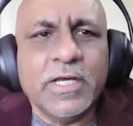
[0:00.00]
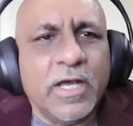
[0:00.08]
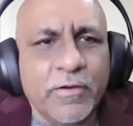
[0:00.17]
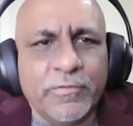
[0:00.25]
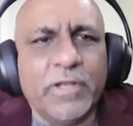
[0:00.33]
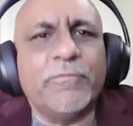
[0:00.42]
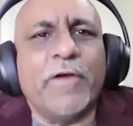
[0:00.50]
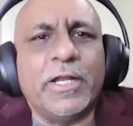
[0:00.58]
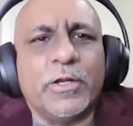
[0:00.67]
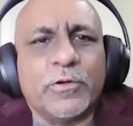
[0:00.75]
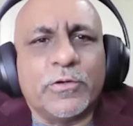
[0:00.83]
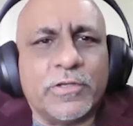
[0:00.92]
Uh, we'll
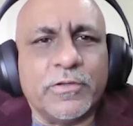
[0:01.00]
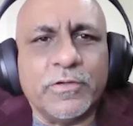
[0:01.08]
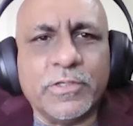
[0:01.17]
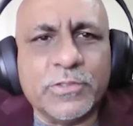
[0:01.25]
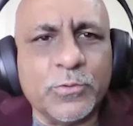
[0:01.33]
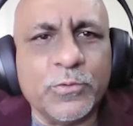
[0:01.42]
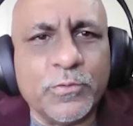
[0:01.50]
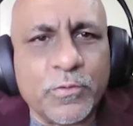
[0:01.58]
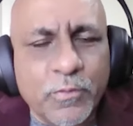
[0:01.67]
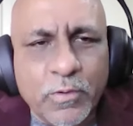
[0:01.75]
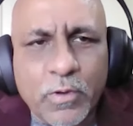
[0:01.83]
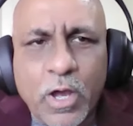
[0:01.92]
find out uh, soon
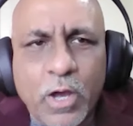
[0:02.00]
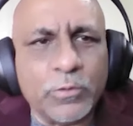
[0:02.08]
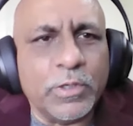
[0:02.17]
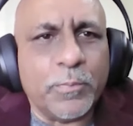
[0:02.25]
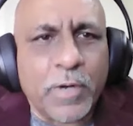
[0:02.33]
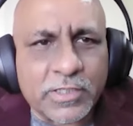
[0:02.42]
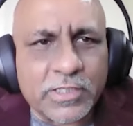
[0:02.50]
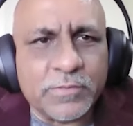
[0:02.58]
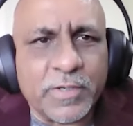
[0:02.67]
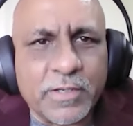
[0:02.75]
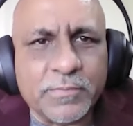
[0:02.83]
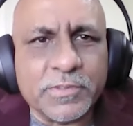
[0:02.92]
uh, how the path has
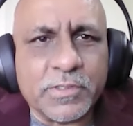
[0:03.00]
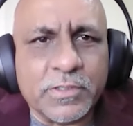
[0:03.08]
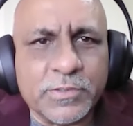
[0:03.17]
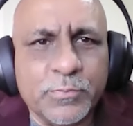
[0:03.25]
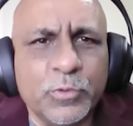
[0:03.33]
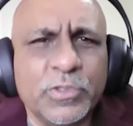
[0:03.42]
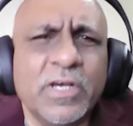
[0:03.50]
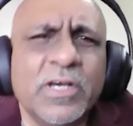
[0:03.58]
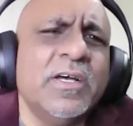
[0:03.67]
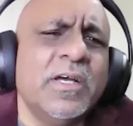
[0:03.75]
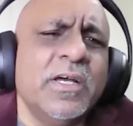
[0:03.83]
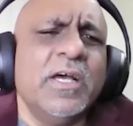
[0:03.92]
becomes uh, smoother.
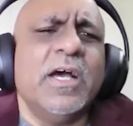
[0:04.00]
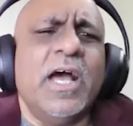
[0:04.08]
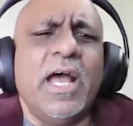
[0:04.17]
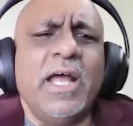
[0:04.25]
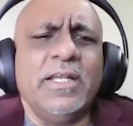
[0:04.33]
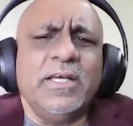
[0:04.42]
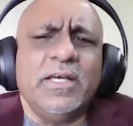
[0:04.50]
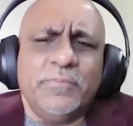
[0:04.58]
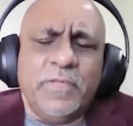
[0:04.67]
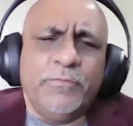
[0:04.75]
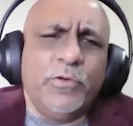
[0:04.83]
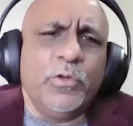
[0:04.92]
And uh,
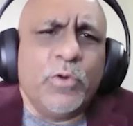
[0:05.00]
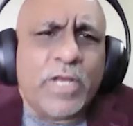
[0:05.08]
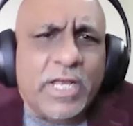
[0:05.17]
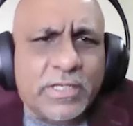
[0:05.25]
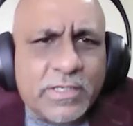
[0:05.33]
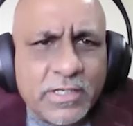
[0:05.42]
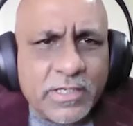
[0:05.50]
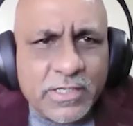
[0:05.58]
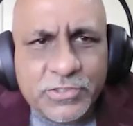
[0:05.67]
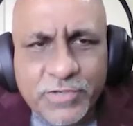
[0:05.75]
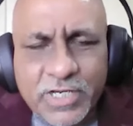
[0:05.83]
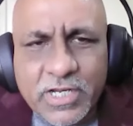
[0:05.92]
if you look at uh,
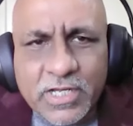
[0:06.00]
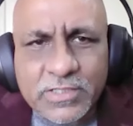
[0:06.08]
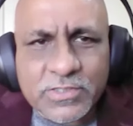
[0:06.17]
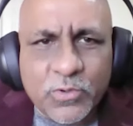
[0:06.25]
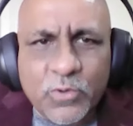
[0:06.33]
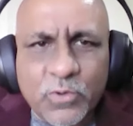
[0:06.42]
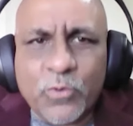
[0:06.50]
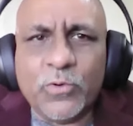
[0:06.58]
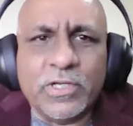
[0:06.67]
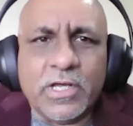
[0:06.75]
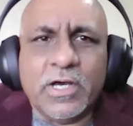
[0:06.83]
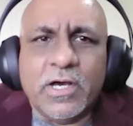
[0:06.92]
Srikanth's
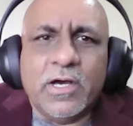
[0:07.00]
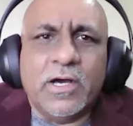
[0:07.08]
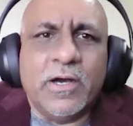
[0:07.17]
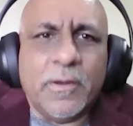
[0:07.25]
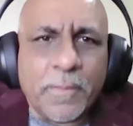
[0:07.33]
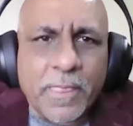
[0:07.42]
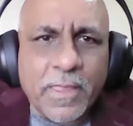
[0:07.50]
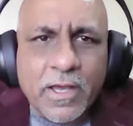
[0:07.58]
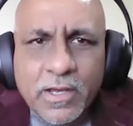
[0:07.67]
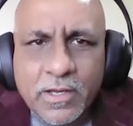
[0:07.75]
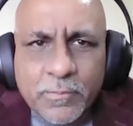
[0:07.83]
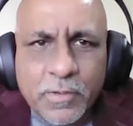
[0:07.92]
own uh,
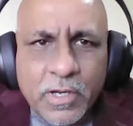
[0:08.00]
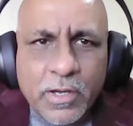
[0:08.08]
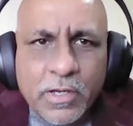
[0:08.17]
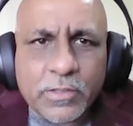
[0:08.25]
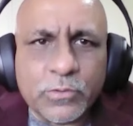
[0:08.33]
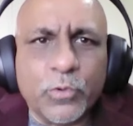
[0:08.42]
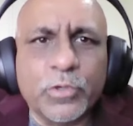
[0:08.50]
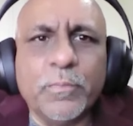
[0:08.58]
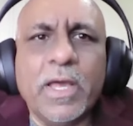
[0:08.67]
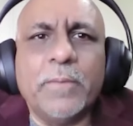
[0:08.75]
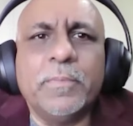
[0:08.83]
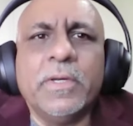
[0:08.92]
uh, uh,
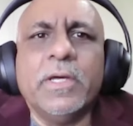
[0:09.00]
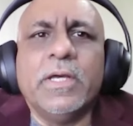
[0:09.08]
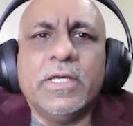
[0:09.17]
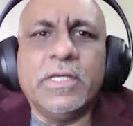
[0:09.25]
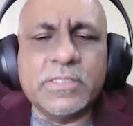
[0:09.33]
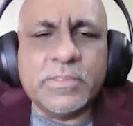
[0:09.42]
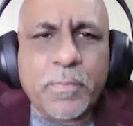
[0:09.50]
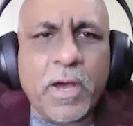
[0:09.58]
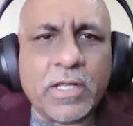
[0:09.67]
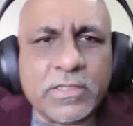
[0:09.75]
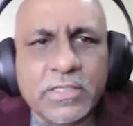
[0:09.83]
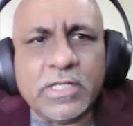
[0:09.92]
roadmap, his
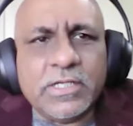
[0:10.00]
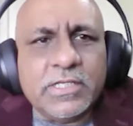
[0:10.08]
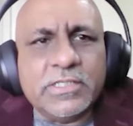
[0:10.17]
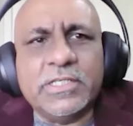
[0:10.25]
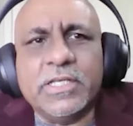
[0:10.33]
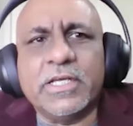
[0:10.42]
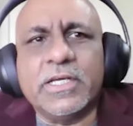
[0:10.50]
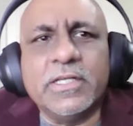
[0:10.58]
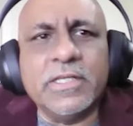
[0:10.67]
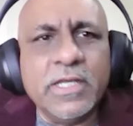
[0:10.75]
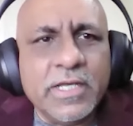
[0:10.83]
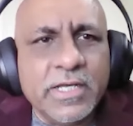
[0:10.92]
path that he has
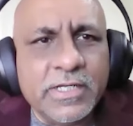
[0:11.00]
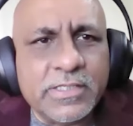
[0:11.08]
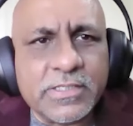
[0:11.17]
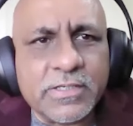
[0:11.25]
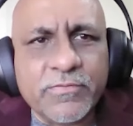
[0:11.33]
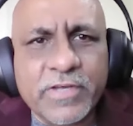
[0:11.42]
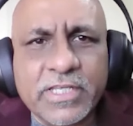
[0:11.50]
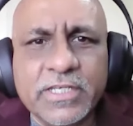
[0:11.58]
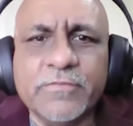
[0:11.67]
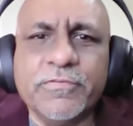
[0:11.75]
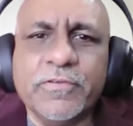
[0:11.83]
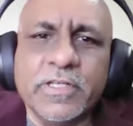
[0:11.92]
taken, it's a very
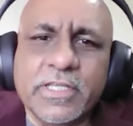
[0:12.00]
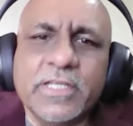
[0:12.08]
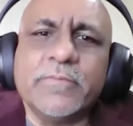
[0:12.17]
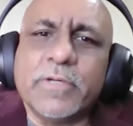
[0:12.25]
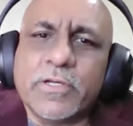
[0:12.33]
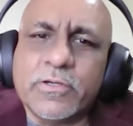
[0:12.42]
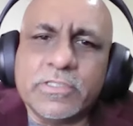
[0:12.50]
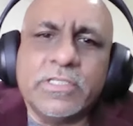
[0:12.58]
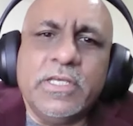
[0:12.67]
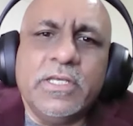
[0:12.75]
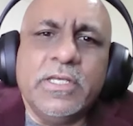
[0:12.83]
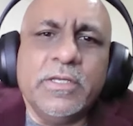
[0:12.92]
different thing because
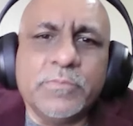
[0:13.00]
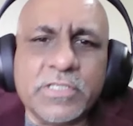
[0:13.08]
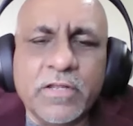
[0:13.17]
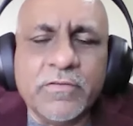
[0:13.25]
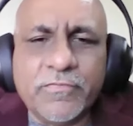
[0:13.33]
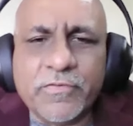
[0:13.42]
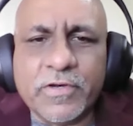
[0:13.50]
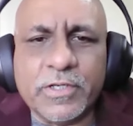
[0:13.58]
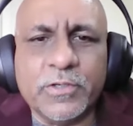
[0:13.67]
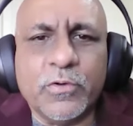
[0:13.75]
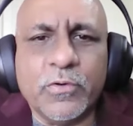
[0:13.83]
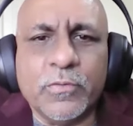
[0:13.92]
he himself, uh,
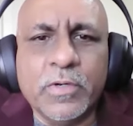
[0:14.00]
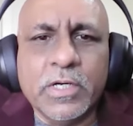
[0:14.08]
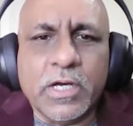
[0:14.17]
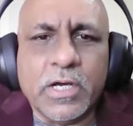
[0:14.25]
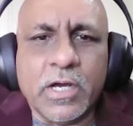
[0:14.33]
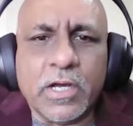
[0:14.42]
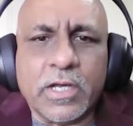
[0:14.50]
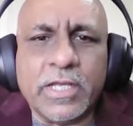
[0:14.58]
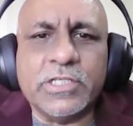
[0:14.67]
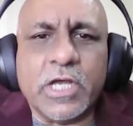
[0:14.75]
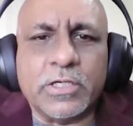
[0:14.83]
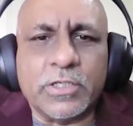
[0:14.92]
you know, can
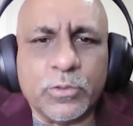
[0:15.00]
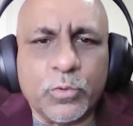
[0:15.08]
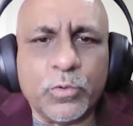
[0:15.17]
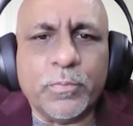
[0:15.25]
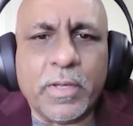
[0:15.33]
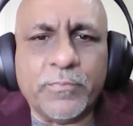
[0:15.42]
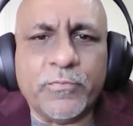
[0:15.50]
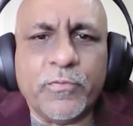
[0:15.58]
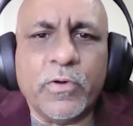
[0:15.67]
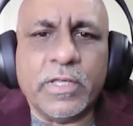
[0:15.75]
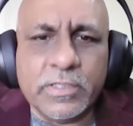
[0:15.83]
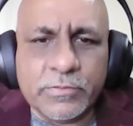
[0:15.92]
chart a roadmap
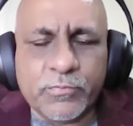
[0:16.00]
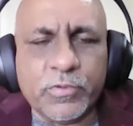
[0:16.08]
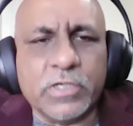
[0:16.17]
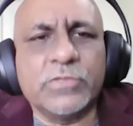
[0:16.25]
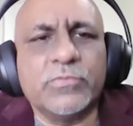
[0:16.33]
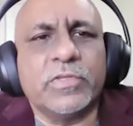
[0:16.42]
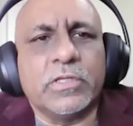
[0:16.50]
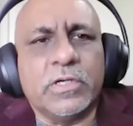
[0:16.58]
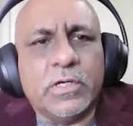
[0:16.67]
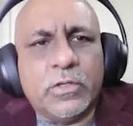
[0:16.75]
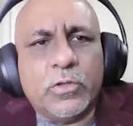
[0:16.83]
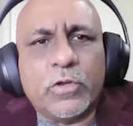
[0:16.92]
for. He works with
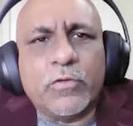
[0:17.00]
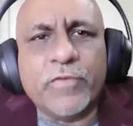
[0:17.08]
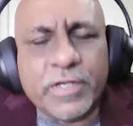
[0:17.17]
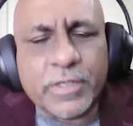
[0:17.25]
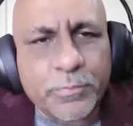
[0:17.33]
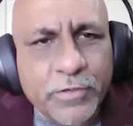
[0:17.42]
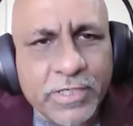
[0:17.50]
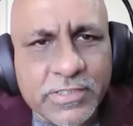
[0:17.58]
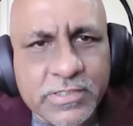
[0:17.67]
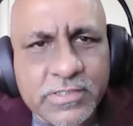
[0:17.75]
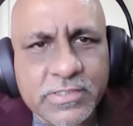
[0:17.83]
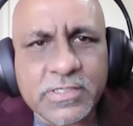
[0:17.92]
a lot of
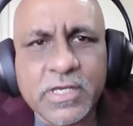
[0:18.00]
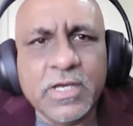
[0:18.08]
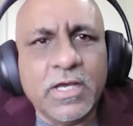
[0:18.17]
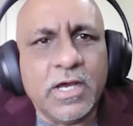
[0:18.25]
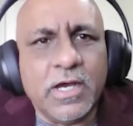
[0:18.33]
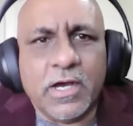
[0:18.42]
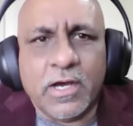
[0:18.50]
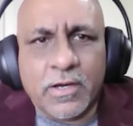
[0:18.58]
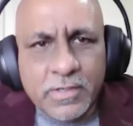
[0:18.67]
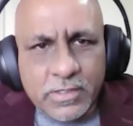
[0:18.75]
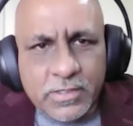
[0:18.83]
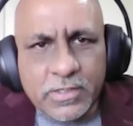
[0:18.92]
enterprises,
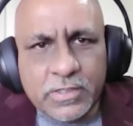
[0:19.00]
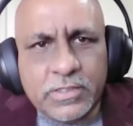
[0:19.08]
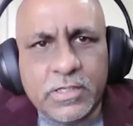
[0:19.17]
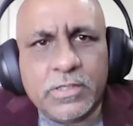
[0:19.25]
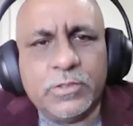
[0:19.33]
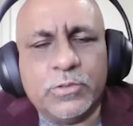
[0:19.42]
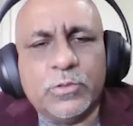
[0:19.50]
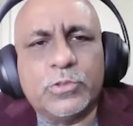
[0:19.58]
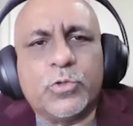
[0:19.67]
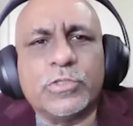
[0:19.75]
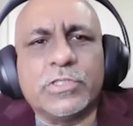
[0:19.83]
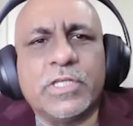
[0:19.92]
you know,
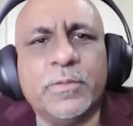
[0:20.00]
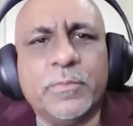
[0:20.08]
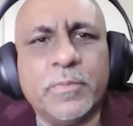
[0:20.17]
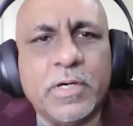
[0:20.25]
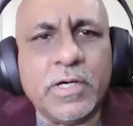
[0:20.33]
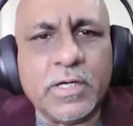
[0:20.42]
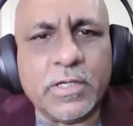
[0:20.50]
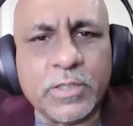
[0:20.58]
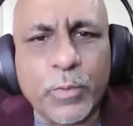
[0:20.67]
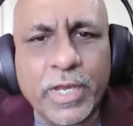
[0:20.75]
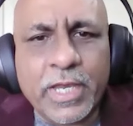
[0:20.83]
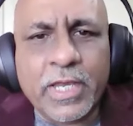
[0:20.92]
shows them the
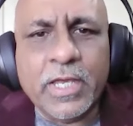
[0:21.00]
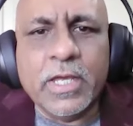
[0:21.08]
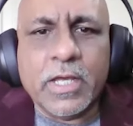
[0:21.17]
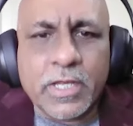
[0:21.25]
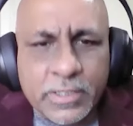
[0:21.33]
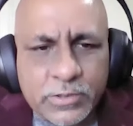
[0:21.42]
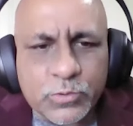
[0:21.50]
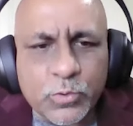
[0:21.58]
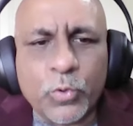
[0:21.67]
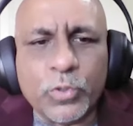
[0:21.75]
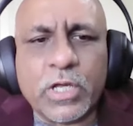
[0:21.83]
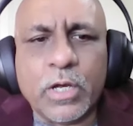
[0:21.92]
way. In his
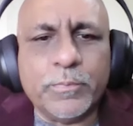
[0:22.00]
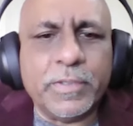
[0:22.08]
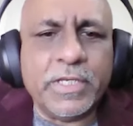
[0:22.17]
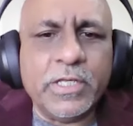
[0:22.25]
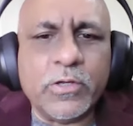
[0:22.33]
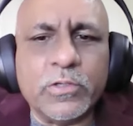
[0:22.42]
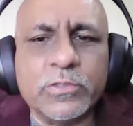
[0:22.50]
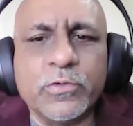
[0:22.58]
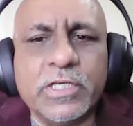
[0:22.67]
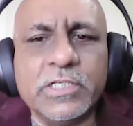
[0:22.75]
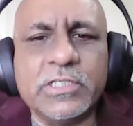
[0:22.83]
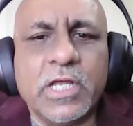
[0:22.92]
own company, also
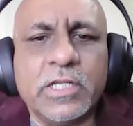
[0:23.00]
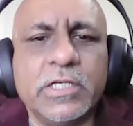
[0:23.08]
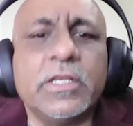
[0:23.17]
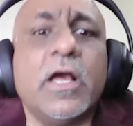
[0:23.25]
he has done it.